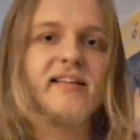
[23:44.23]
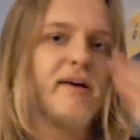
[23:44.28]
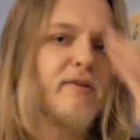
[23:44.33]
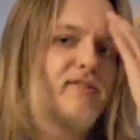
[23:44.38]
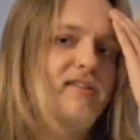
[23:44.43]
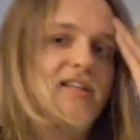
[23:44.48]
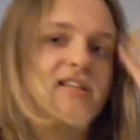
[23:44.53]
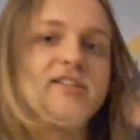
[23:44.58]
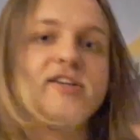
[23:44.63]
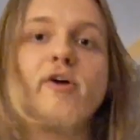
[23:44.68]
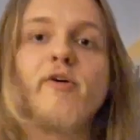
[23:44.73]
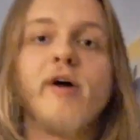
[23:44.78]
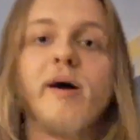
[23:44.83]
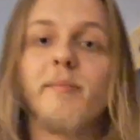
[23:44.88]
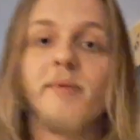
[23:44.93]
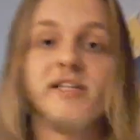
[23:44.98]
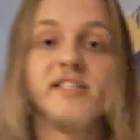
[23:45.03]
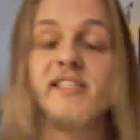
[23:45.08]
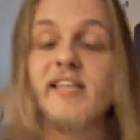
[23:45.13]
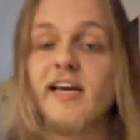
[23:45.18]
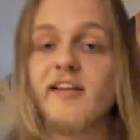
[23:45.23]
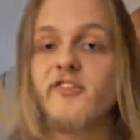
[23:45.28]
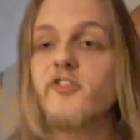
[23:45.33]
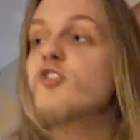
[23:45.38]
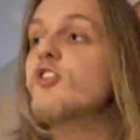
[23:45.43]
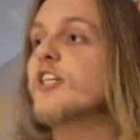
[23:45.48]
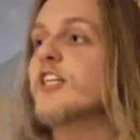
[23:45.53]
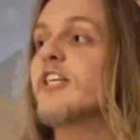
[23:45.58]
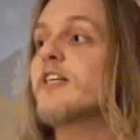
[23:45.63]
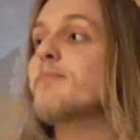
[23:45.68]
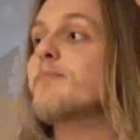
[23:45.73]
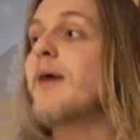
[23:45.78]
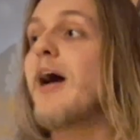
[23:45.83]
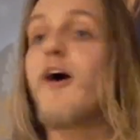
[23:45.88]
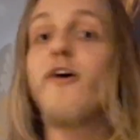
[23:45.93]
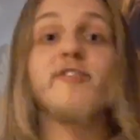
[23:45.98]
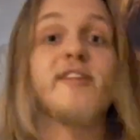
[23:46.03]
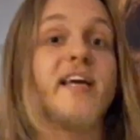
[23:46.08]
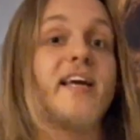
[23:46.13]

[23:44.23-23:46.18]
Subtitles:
I was like, yo, I'm excited to check them out.